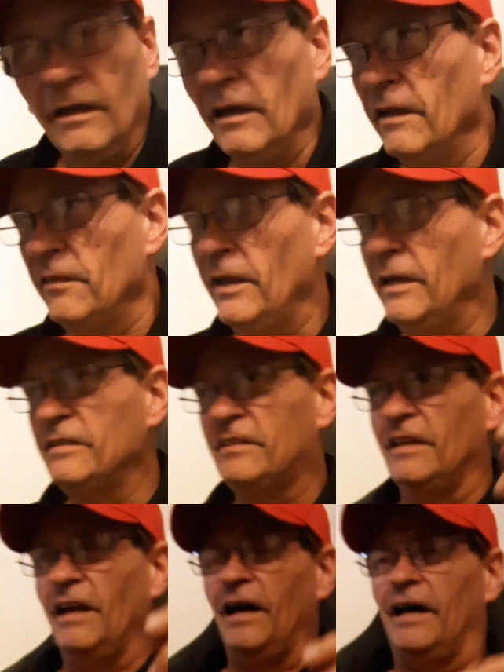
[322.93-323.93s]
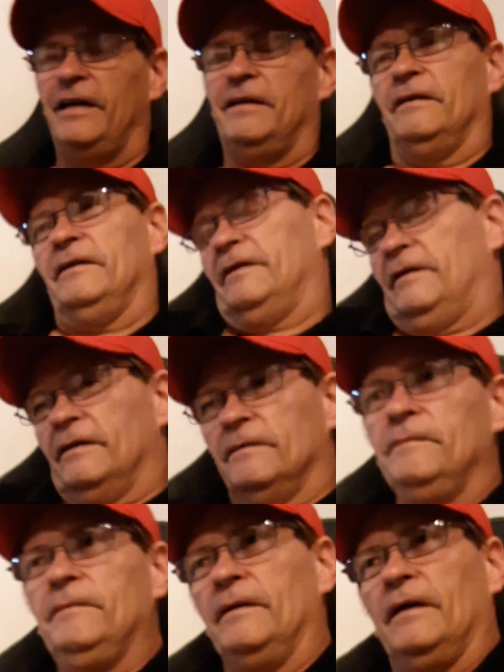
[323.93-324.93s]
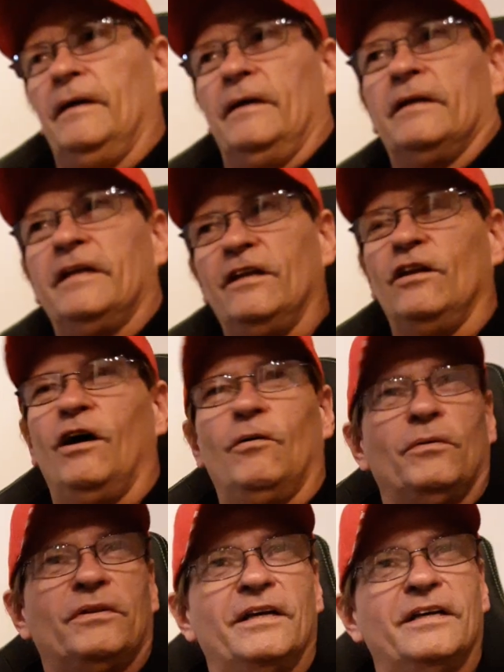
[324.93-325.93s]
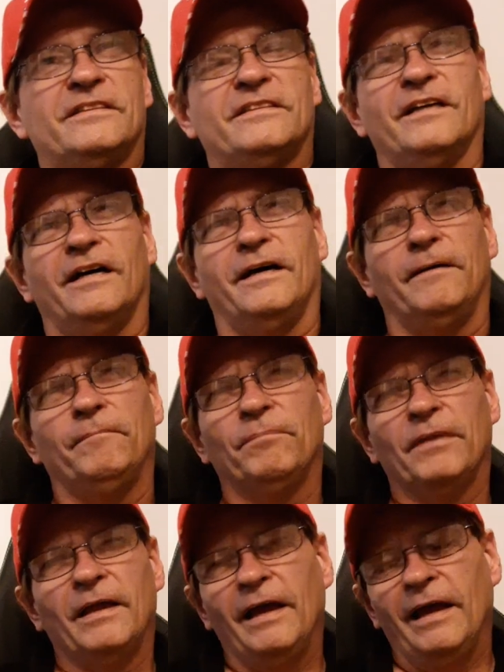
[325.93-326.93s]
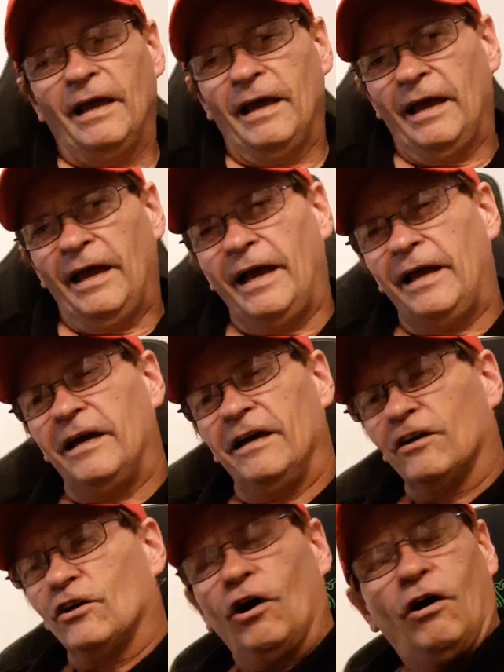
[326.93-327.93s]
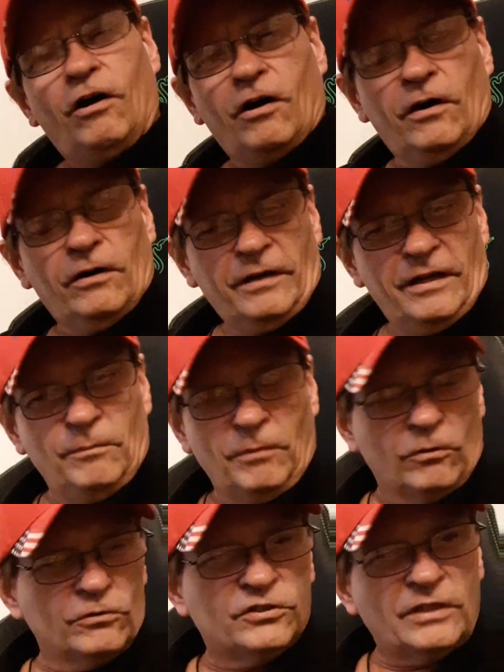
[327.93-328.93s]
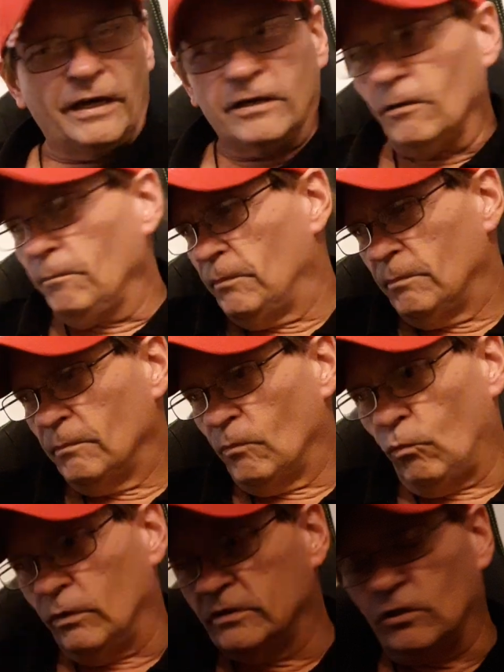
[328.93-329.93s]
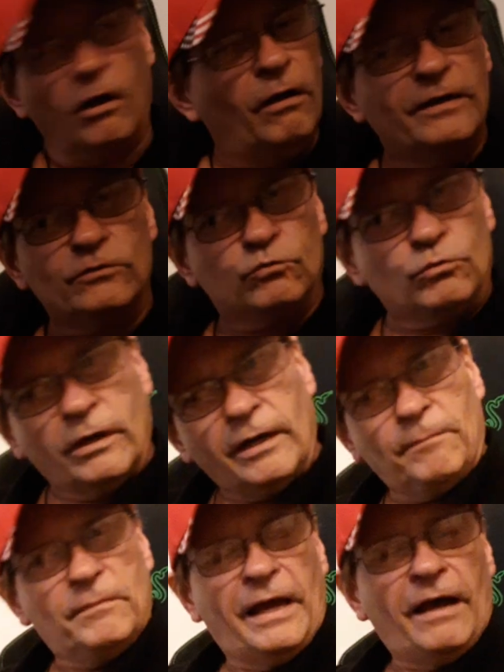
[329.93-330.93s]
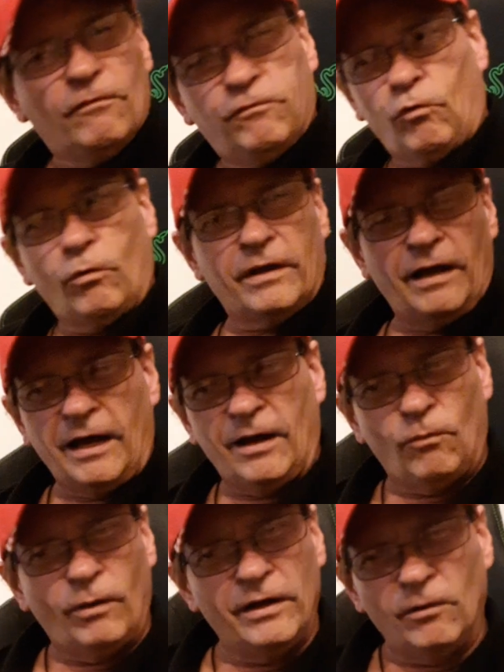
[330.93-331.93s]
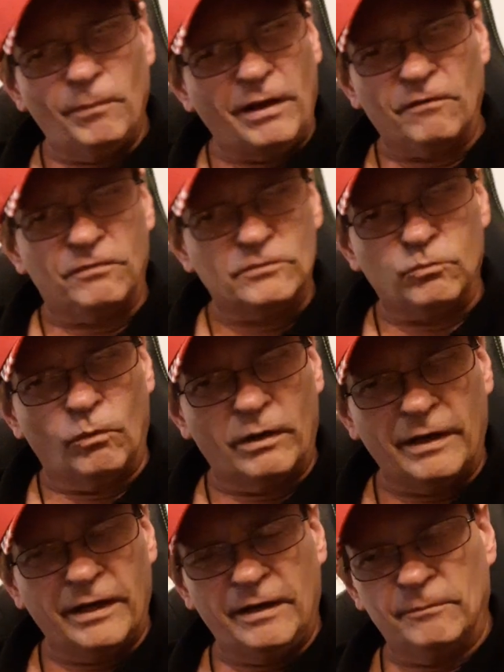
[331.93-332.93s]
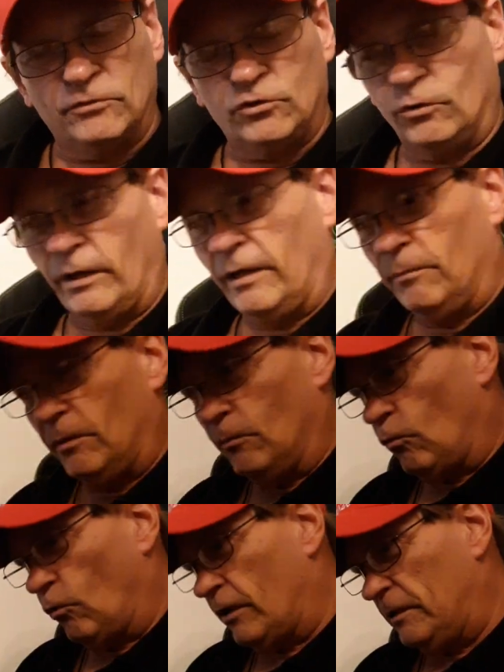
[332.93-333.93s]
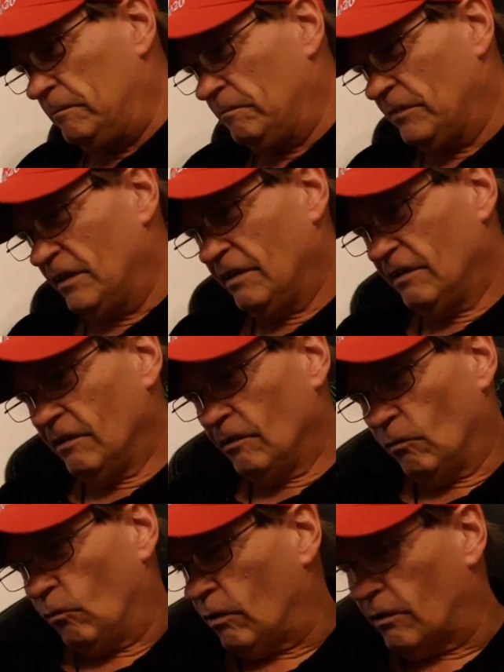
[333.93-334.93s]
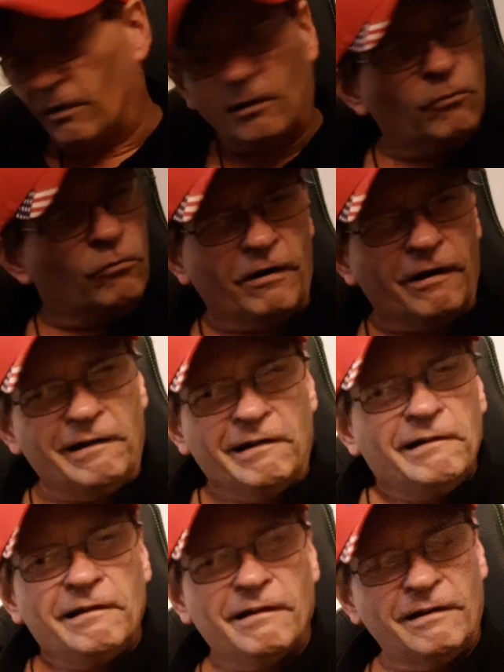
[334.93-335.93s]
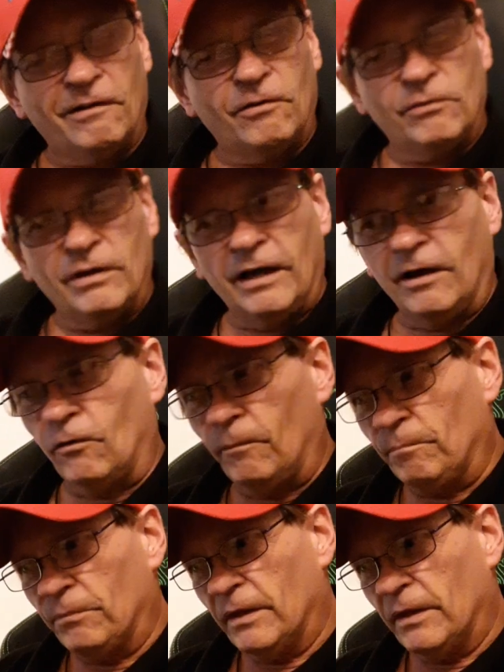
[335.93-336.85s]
And then tonight, getting on with this, had a car and a motorcycle. Ones that always run up down 40 highway. Don't matter if it's 1 a.m., 2 a.m. in the morning. What are they running? I don't know.